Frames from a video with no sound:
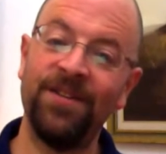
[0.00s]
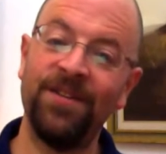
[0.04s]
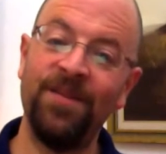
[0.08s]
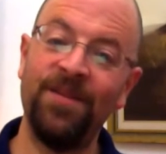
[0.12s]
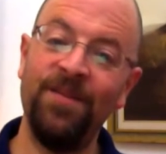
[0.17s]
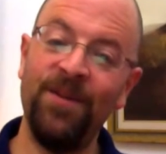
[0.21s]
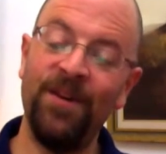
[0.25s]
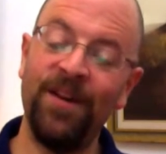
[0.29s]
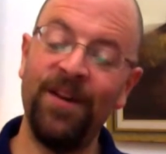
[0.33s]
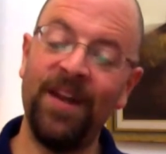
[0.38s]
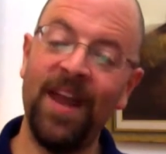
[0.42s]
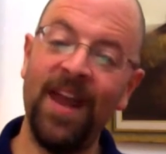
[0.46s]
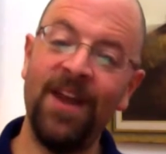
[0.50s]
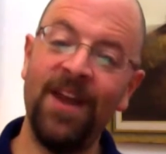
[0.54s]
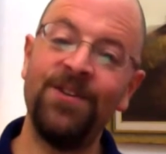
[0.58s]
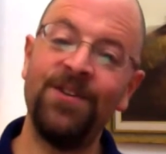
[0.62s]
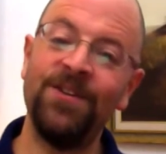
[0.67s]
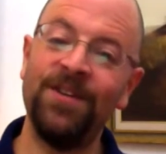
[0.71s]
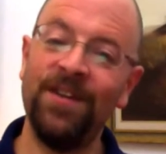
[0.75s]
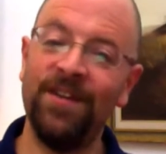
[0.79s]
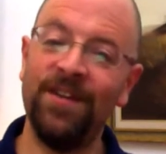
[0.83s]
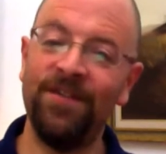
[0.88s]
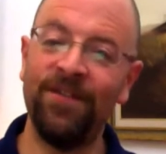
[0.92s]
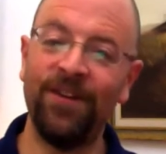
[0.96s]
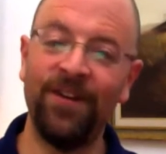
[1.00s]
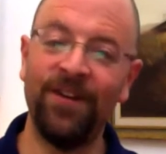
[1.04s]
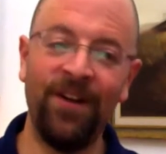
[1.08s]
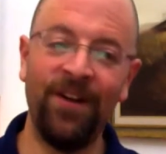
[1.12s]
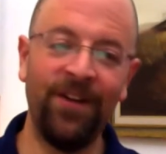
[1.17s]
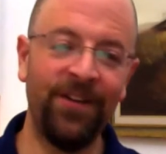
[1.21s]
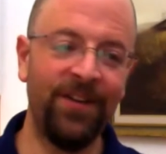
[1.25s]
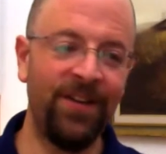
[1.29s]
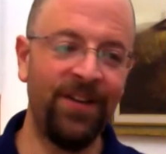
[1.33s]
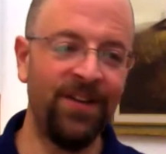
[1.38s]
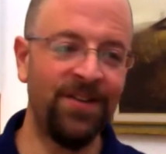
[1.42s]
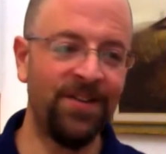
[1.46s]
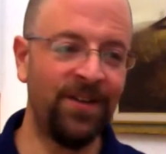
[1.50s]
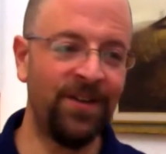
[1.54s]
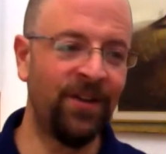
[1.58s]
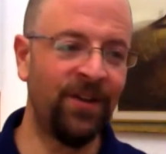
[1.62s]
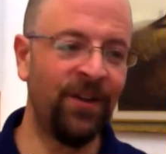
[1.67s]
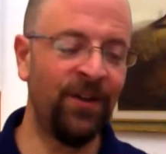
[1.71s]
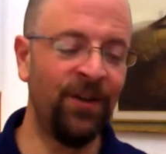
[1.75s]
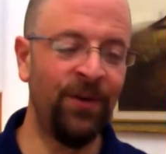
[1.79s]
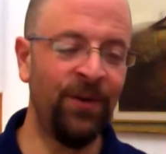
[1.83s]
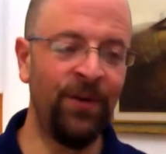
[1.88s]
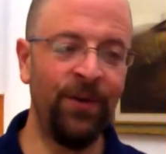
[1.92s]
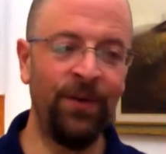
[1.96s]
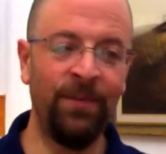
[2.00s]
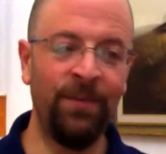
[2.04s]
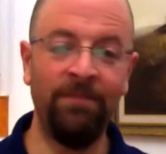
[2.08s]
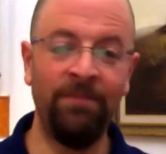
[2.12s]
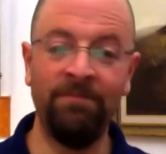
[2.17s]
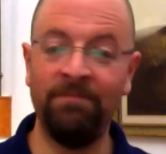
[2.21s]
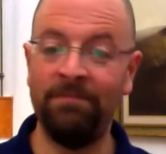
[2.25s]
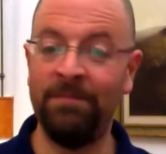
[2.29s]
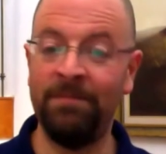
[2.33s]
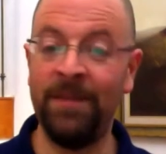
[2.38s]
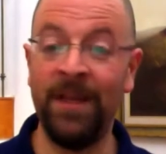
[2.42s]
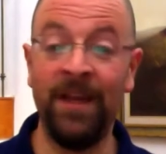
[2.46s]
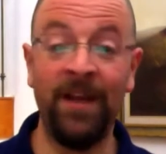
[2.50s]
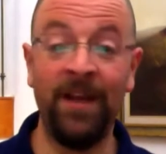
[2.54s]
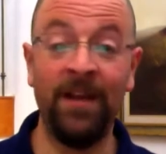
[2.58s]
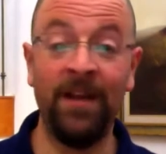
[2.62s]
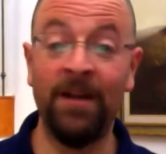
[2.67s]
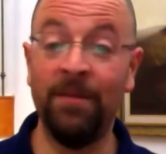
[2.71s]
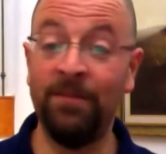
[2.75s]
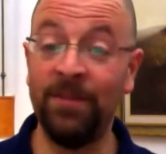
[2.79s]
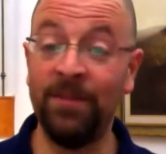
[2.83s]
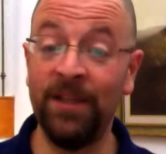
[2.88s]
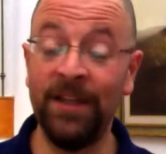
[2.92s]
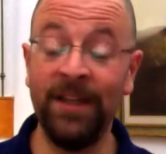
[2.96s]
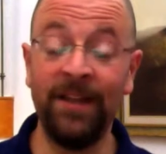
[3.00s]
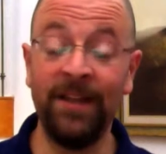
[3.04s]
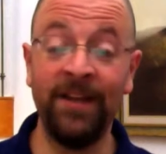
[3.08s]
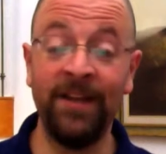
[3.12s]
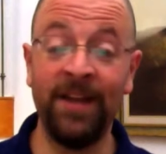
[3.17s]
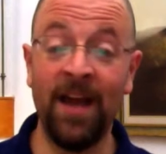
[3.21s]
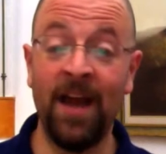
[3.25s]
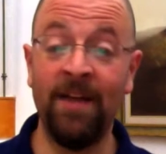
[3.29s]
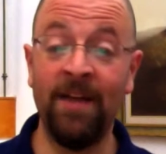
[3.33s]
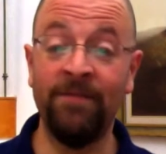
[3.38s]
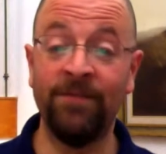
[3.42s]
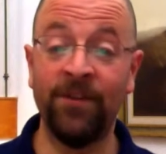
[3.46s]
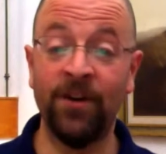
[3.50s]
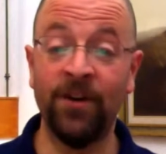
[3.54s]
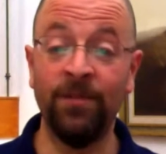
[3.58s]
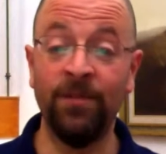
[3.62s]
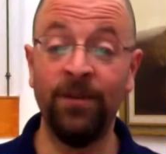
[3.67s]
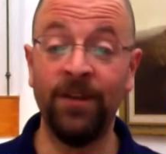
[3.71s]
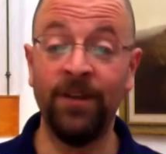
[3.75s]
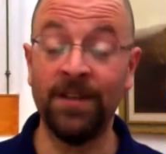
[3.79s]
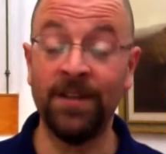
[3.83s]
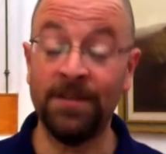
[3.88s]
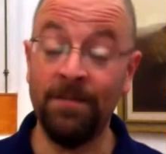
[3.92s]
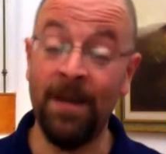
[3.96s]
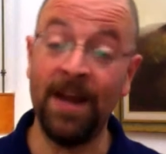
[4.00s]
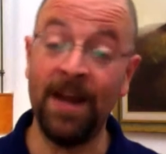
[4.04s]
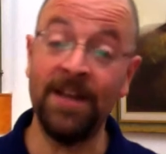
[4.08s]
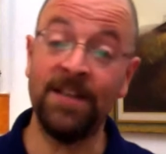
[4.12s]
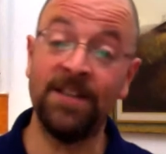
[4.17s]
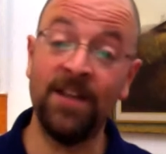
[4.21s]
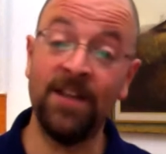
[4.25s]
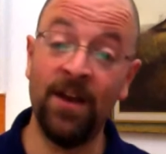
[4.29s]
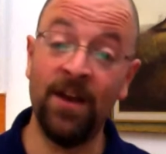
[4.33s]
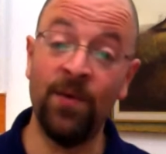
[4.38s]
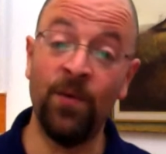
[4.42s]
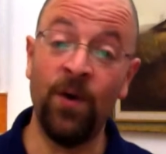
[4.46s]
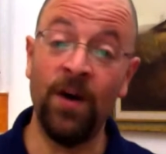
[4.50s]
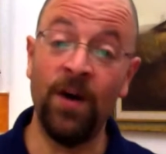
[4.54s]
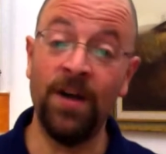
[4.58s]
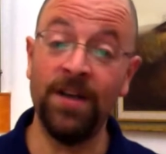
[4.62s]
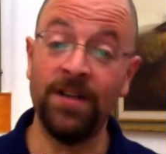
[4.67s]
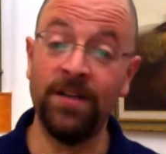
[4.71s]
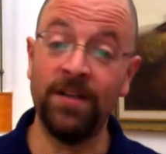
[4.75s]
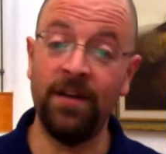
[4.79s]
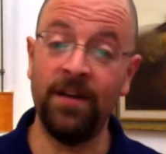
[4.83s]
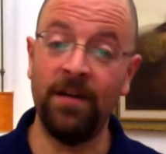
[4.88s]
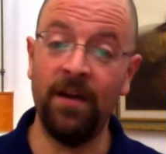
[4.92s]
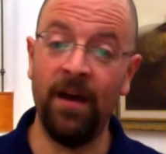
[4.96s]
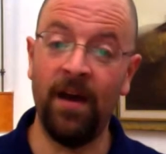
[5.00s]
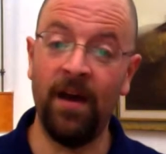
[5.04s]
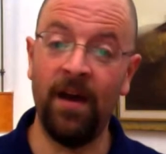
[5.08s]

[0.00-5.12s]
Communication difficulties include being completely nonverbal, as my son was